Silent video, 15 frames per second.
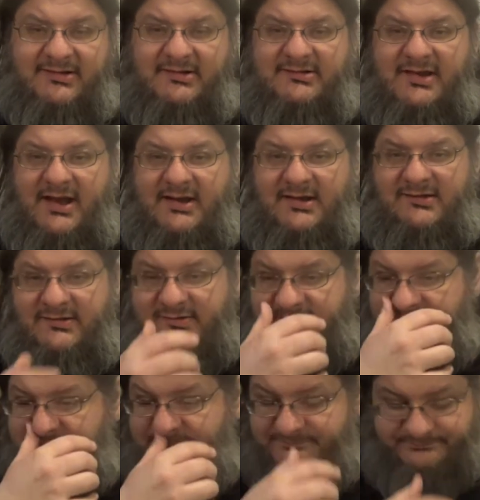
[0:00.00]
and the standees and
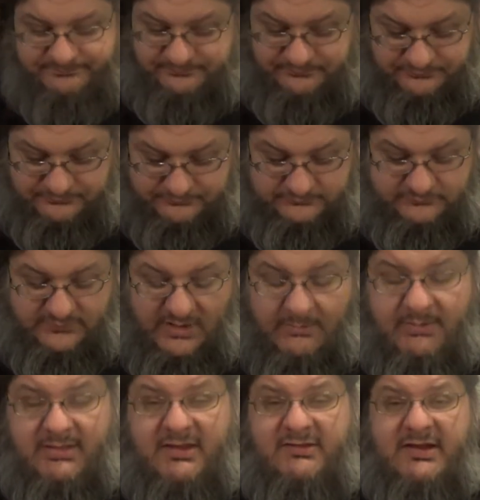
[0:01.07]
stuff.
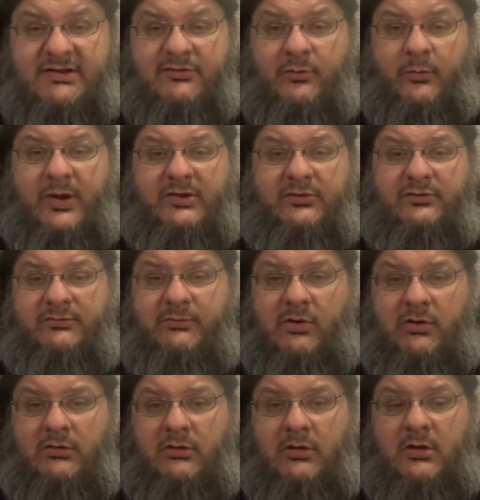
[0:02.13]
But these things are way too
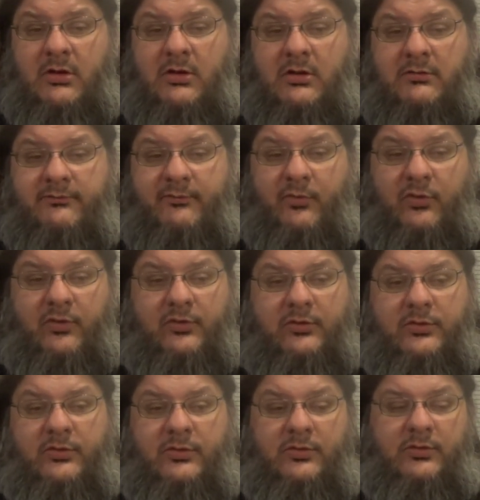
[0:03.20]
small for
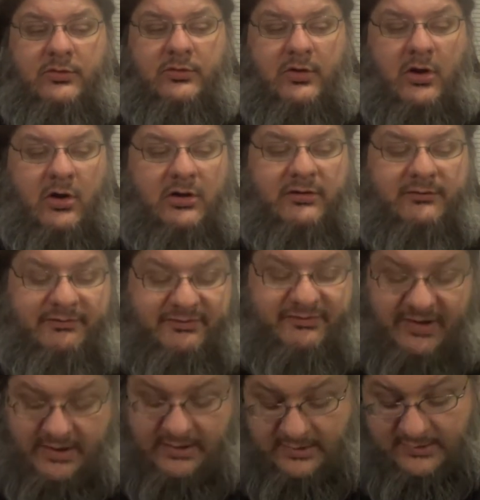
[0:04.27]
all of the
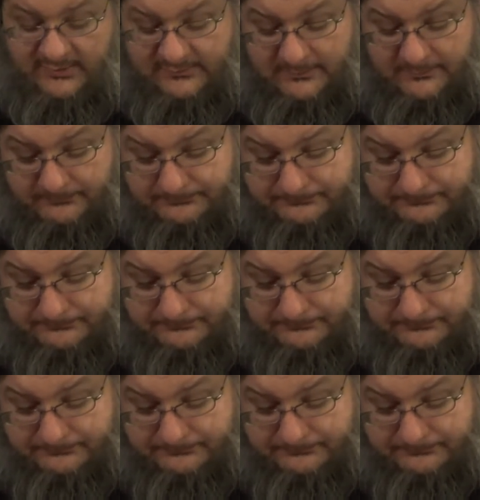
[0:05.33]
standees.